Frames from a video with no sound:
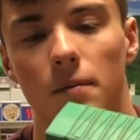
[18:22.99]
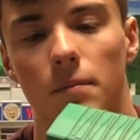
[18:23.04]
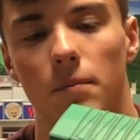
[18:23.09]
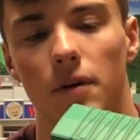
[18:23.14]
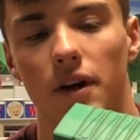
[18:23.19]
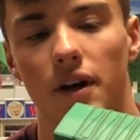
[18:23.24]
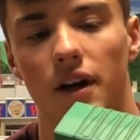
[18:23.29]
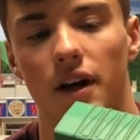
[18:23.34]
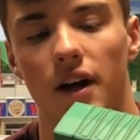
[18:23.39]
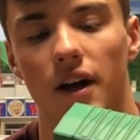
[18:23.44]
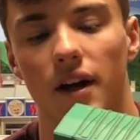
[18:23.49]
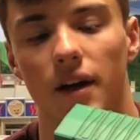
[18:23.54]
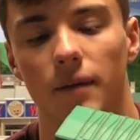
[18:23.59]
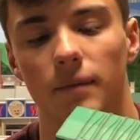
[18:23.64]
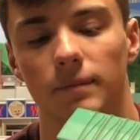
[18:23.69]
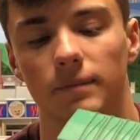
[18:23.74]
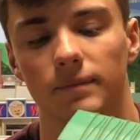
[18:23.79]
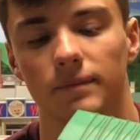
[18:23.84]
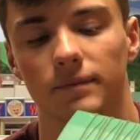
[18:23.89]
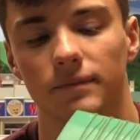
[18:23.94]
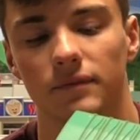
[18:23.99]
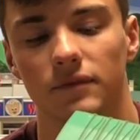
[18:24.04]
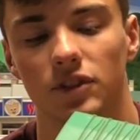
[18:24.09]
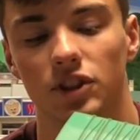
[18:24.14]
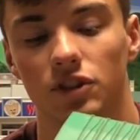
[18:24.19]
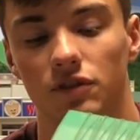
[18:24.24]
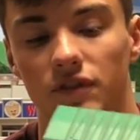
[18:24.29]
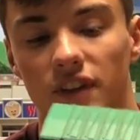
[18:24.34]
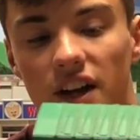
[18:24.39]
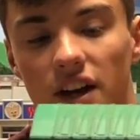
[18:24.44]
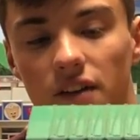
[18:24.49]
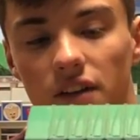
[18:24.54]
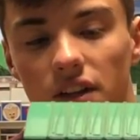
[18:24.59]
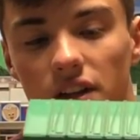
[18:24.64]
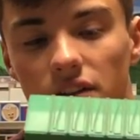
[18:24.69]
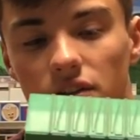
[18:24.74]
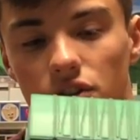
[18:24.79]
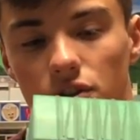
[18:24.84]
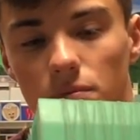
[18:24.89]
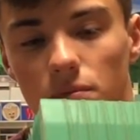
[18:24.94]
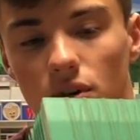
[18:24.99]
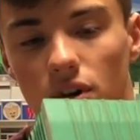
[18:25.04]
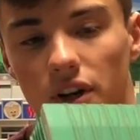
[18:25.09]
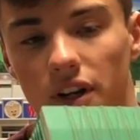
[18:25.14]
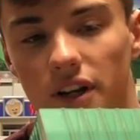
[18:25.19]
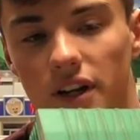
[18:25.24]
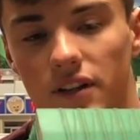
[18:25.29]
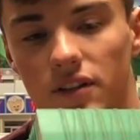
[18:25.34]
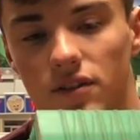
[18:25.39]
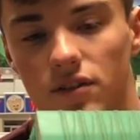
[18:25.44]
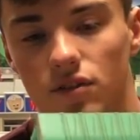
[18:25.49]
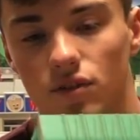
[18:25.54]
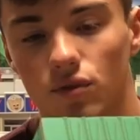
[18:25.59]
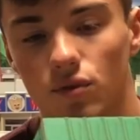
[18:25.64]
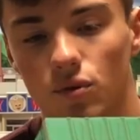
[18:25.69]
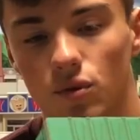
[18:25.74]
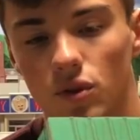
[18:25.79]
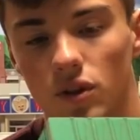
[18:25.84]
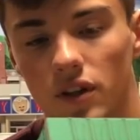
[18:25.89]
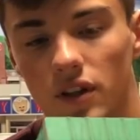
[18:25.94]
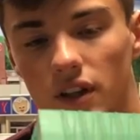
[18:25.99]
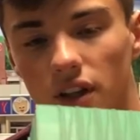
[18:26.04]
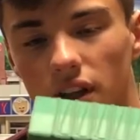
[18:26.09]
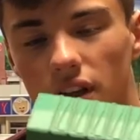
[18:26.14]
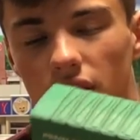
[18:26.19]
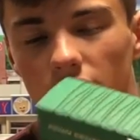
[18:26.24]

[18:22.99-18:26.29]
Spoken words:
But she found it, she brought it at school.